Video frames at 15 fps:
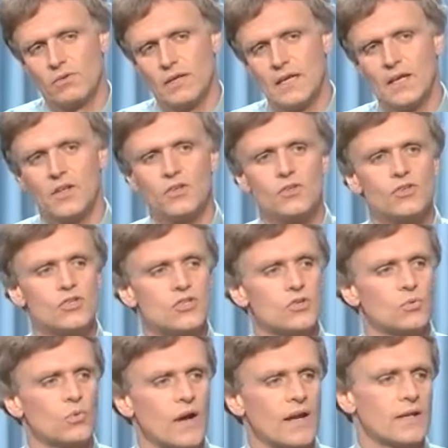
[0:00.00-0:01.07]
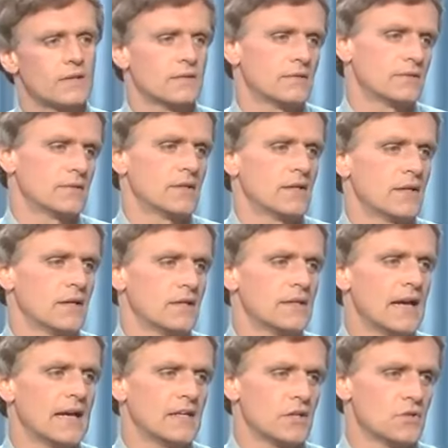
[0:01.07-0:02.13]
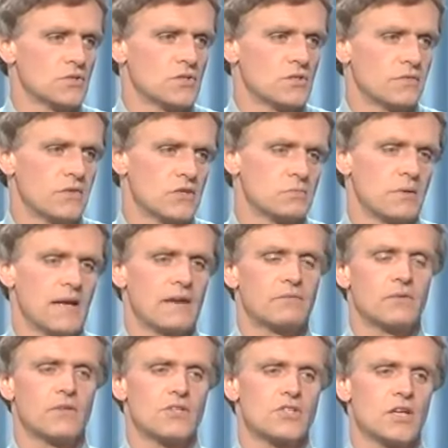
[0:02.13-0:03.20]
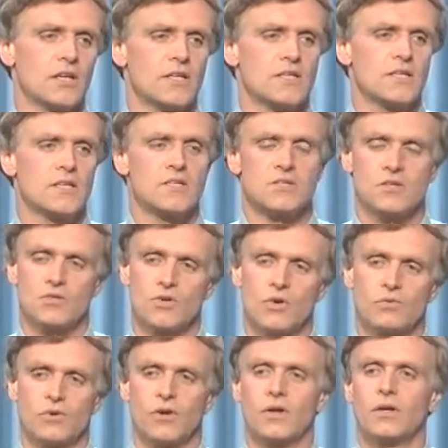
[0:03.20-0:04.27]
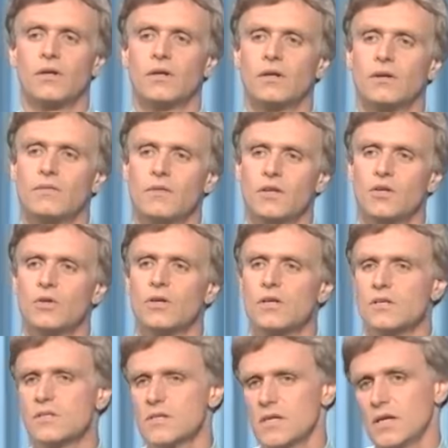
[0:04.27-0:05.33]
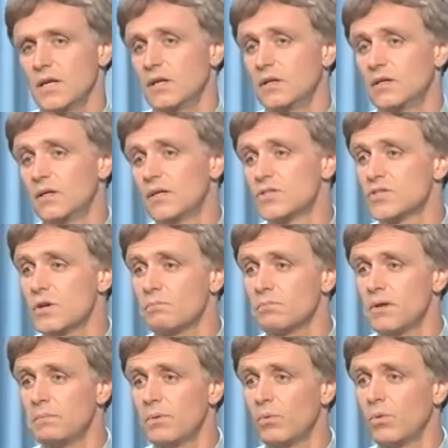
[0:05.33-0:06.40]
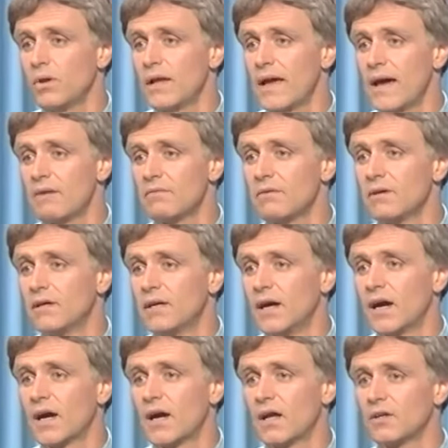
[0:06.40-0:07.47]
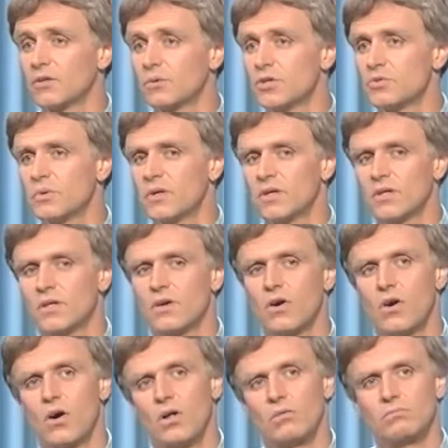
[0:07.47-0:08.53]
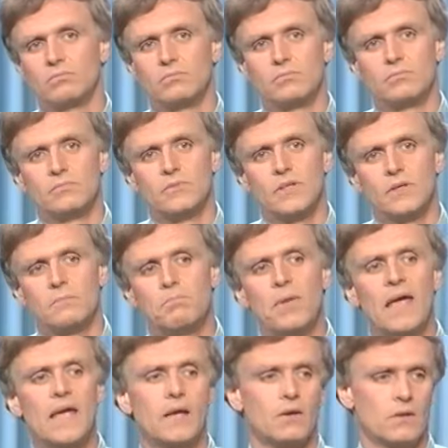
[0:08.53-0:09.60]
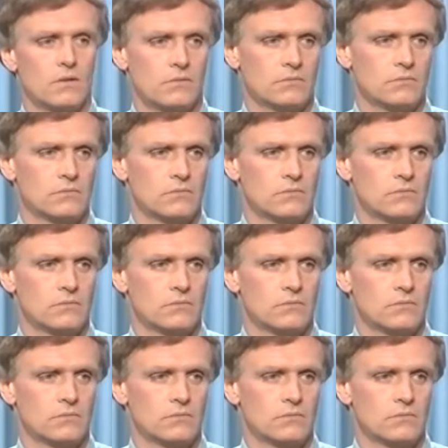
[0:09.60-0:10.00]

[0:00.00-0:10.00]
getting just the right diagnosis of this. But after the sunny season is over, then you can see. Some people will have a color which we could call pale,